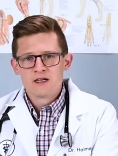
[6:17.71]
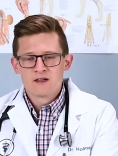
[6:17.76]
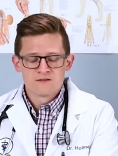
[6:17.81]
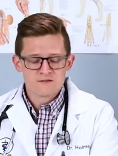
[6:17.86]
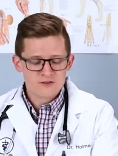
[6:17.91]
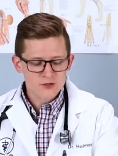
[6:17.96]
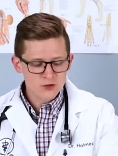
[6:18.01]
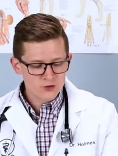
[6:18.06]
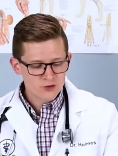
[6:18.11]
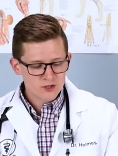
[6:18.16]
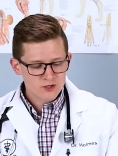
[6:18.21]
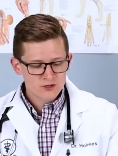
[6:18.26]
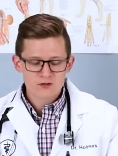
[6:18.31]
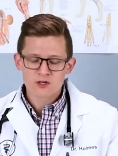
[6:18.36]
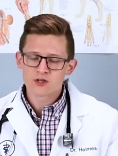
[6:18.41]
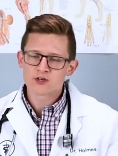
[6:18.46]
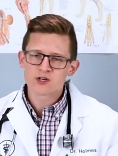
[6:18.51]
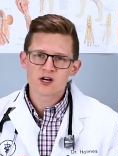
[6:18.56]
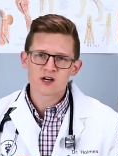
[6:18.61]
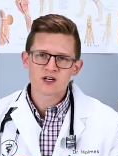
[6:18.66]
Food,
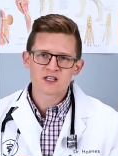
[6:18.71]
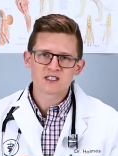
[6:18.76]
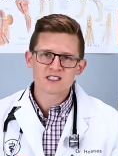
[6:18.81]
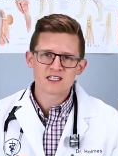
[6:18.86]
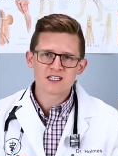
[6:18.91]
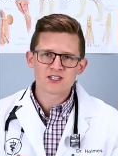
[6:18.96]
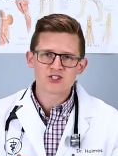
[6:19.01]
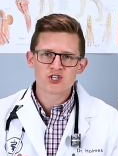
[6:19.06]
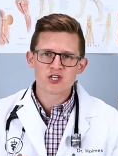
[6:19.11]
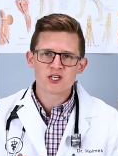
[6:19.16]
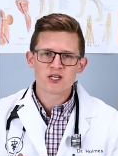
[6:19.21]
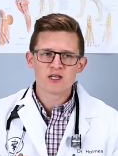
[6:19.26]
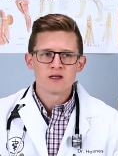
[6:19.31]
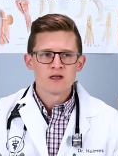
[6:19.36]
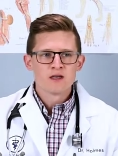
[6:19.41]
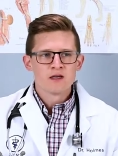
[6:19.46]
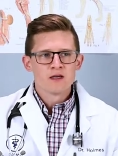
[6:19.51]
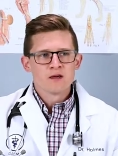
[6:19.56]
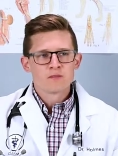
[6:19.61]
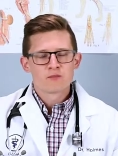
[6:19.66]
your dog is itchy
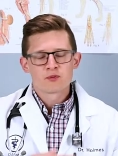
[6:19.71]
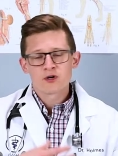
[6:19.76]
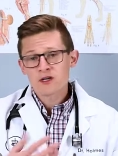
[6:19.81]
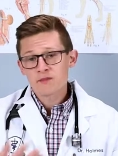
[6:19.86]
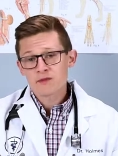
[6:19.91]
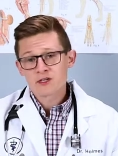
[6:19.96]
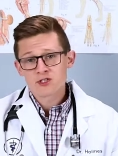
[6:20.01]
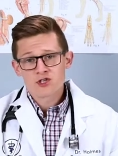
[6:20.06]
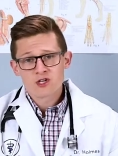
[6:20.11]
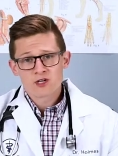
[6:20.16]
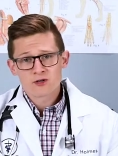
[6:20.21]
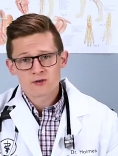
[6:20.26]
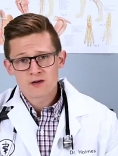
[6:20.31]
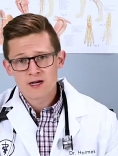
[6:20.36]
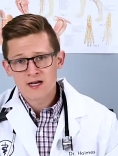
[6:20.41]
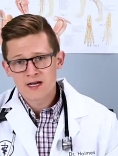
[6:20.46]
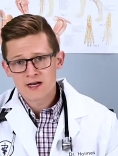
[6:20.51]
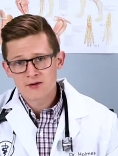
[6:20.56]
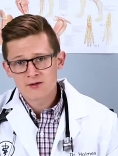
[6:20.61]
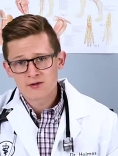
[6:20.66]
pretty much year
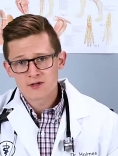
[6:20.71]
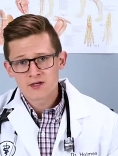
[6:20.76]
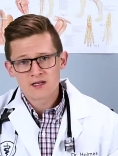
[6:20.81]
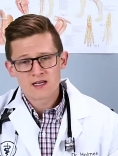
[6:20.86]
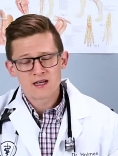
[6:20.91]
round.